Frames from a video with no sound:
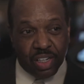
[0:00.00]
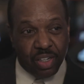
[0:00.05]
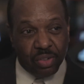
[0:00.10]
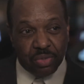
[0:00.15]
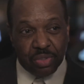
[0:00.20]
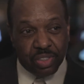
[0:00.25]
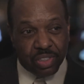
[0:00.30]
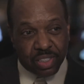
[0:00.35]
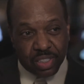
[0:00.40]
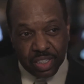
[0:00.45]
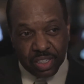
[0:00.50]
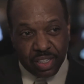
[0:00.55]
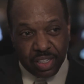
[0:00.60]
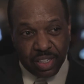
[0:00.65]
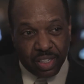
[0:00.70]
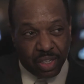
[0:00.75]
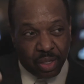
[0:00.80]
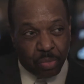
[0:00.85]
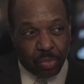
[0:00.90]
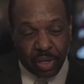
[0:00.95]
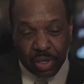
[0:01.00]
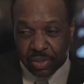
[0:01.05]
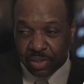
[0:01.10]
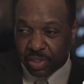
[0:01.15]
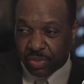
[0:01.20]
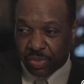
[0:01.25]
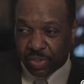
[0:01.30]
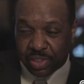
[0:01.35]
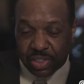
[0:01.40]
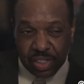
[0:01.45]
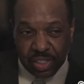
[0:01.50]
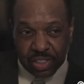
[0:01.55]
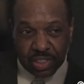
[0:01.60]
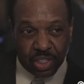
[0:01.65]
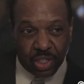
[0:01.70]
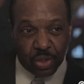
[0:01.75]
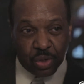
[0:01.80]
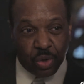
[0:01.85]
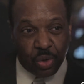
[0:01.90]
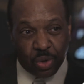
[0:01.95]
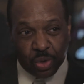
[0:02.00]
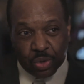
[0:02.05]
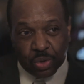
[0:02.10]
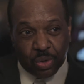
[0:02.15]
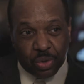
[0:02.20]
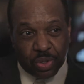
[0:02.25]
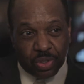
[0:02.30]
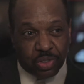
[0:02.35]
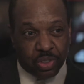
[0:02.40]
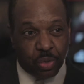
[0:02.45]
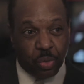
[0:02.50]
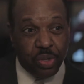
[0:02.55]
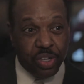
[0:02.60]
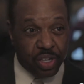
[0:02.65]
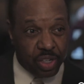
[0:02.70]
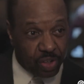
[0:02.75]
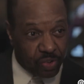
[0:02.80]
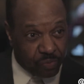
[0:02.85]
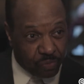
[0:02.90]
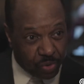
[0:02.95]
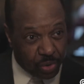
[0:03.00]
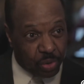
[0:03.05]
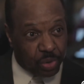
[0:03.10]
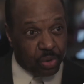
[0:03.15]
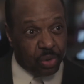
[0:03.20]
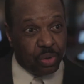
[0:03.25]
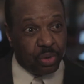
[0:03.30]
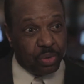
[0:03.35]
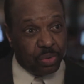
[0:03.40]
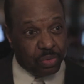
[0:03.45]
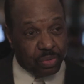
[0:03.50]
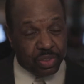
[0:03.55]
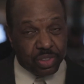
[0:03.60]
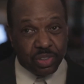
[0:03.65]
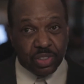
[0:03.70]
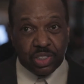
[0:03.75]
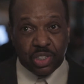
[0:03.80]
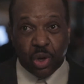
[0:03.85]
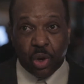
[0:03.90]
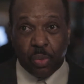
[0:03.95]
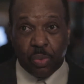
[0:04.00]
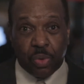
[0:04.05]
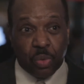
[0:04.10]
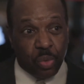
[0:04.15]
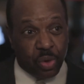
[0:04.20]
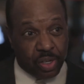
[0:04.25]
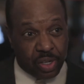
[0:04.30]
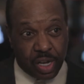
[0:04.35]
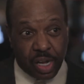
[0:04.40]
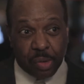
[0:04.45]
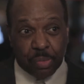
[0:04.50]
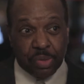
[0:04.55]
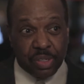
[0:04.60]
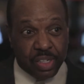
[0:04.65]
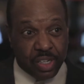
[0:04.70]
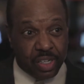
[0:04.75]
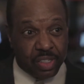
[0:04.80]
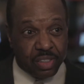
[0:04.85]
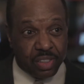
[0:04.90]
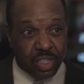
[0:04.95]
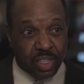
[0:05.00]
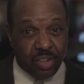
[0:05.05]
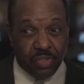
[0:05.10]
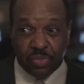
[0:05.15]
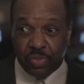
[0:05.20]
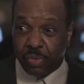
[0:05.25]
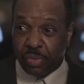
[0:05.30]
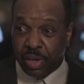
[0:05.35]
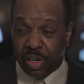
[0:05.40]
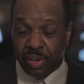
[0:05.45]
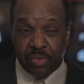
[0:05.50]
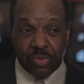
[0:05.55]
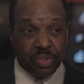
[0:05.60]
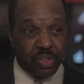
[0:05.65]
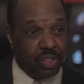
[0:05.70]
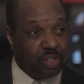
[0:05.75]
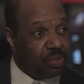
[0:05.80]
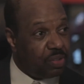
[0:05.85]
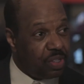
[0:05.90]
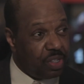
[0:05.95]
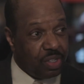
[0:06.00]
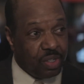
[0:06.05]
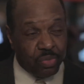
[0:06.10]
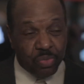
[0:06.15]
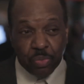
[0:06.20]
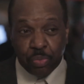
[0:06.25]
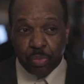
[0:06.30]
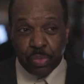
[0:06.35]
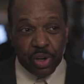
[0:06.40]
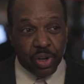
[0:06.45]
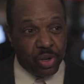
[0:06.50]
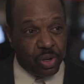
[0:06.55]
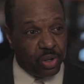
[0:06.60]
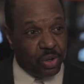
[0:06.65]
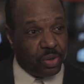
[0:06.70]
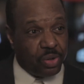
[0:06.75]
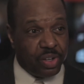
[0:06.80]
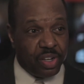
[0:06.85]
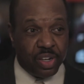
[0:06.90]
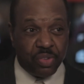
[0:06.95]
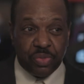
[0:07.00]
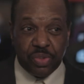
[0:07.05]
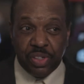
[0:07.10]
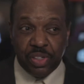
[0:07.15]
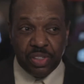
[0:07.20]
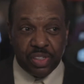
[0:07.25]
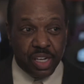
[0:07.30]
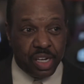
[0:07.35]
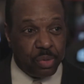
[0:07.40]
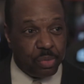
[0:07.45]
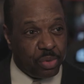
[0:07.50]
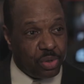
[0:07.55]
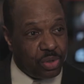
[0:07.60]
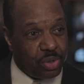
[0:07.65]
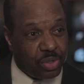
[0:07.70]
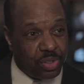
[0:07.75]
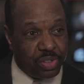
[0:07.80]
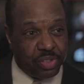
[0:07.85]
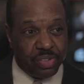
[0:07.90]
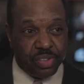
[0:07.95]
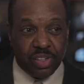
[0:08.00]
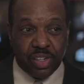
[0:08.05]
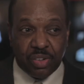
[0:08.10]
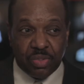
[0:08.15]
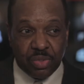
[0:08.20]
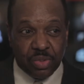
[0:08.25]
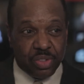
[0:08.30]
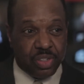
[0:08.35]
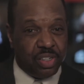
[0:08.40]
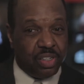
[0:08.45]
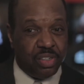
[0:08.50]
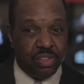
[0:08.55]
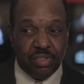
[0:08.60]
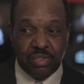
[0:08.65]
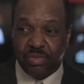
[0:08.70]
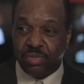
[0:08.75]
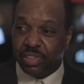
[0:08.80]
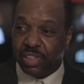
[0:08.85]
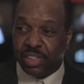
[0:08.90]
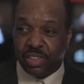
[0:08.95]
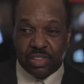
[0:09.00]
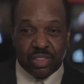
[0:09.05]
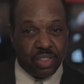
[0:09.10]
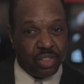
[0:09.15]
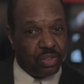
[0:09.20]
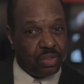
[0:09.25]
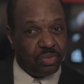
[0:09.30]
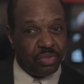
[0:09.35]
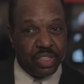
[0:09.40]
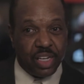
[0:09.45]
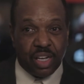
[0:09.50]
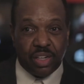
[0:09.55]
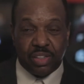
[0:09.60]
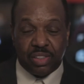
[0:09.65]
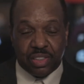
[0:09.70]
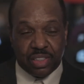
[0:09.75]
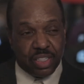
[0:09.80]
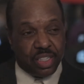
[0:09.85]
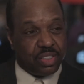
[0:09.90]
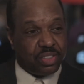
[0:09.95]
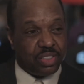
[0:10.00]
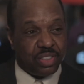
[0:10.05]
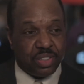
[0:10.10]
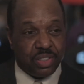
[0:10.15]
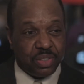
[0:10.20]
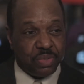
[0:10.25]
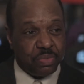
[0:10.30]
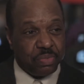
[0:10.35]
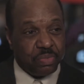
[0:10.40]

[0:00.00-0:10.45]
of the city about different things that are going on, so we get a full scope of what happened that day from every borough, every neighborhood, every inch of Dallas, Texas.